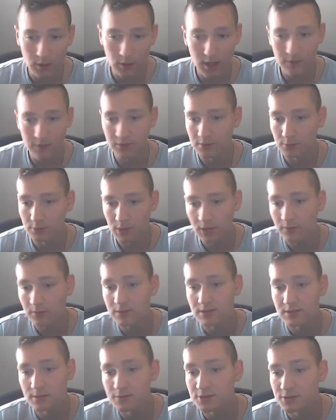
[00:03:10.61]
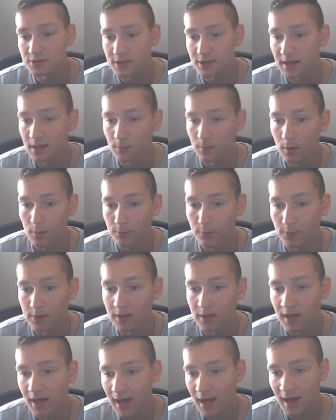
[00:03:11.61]
whatever whatever solution they come up
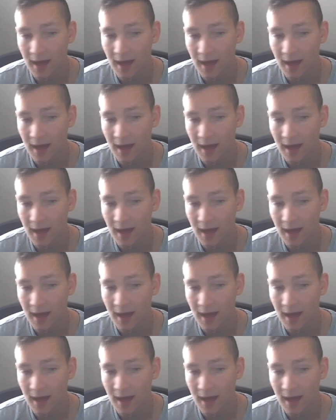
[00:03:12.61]
with.